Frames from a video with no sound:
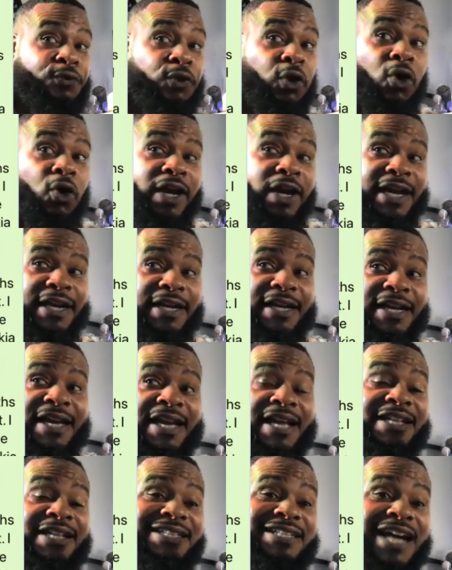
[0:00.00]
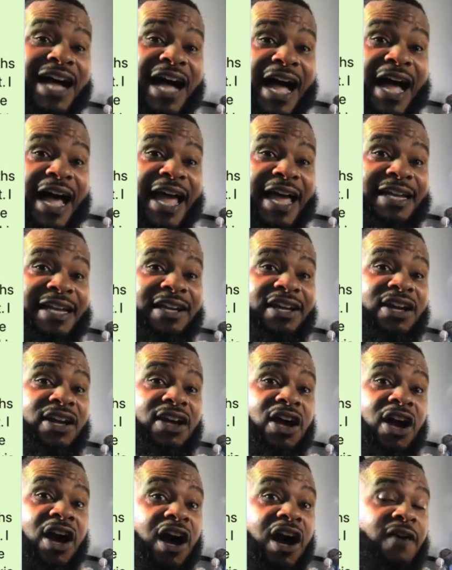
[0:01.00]
Floyd died
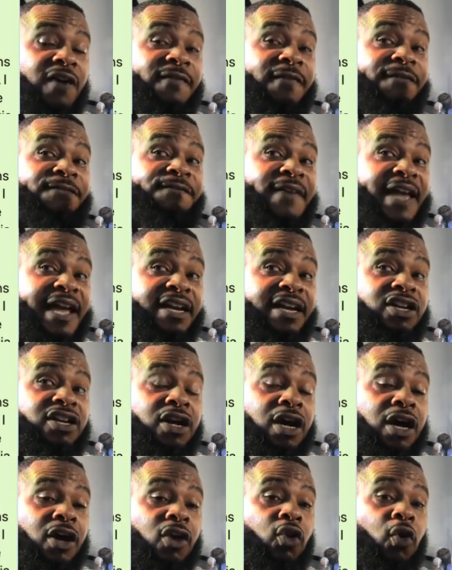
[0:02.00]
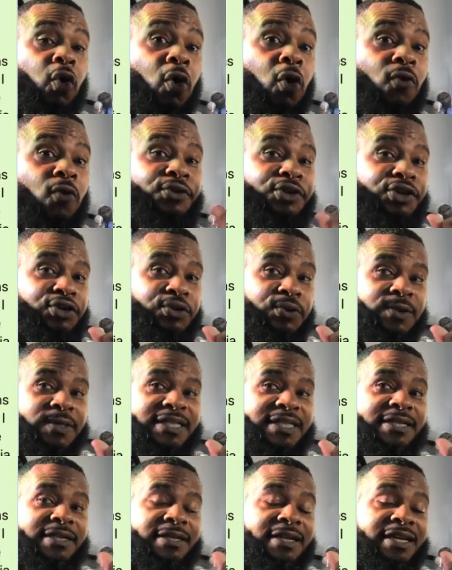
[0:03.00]
of a fentanyl
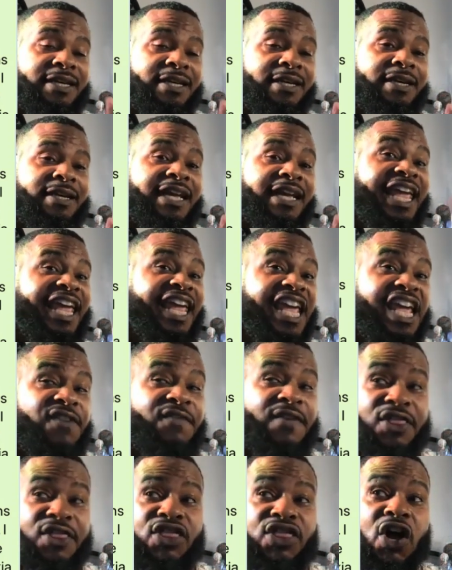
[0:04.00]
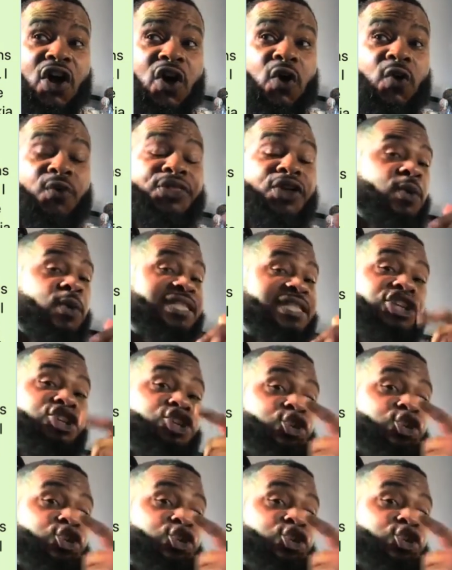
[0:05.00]
overdose, even though there was